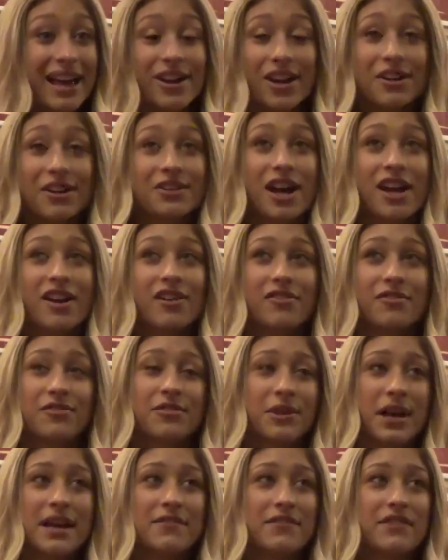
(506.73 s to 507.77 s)
got a lot of
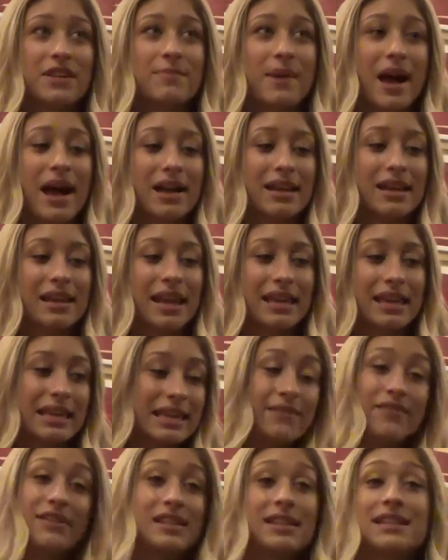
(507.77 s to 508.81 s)
great feedback, and like
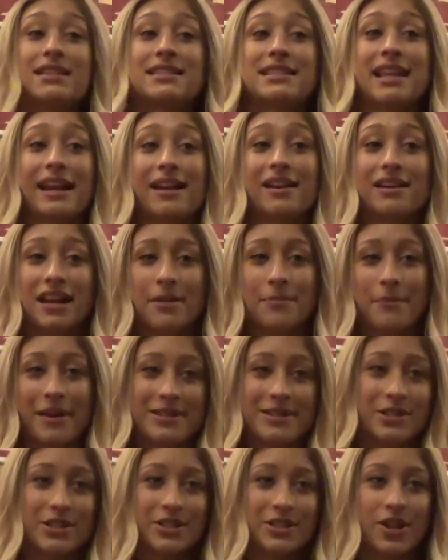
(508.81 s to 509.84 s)
even to this day I'll get
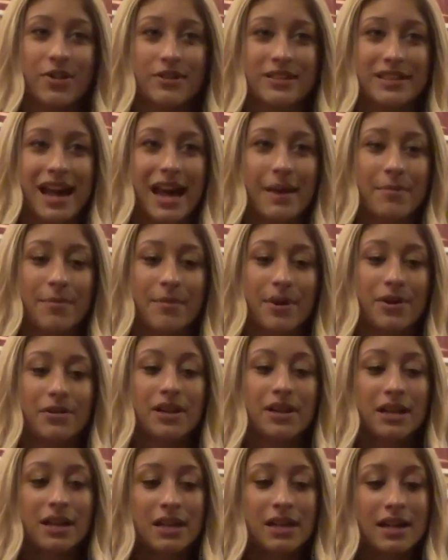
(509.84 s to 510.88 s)
messages all the time about
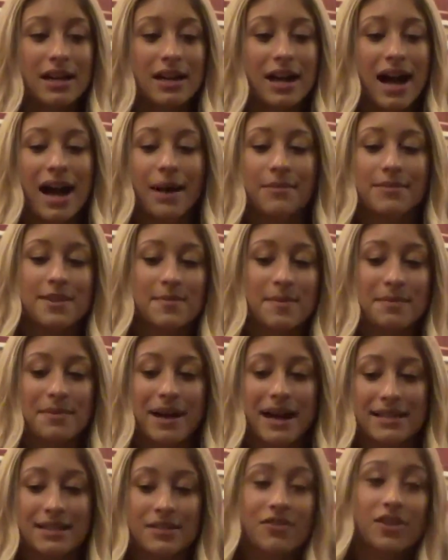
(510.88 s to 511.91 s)
just people
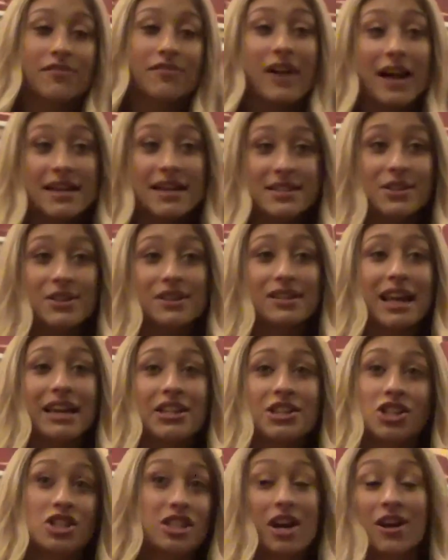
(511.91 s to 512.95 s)
asking for advice or like
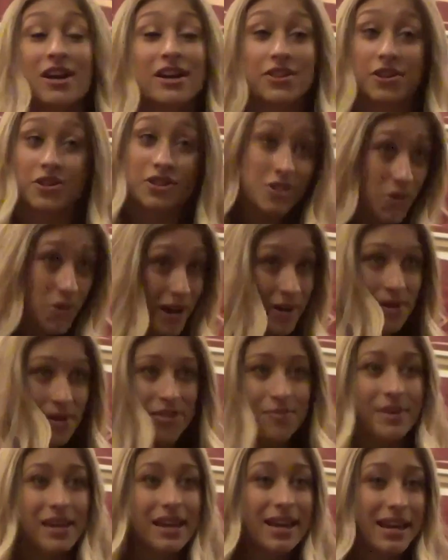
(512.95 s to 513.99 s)
just sharing their story
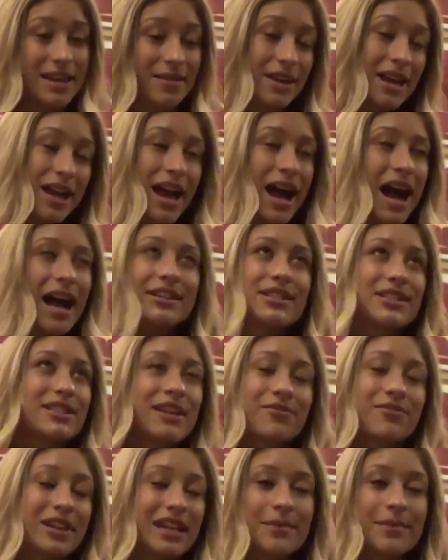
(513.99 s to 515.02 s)
with me, and I just
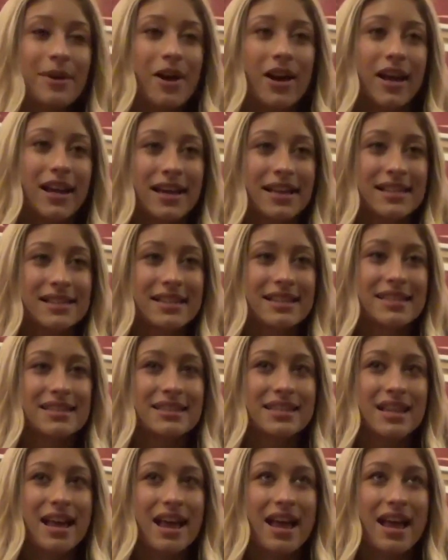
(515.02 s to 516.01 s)
love reading about it, because it's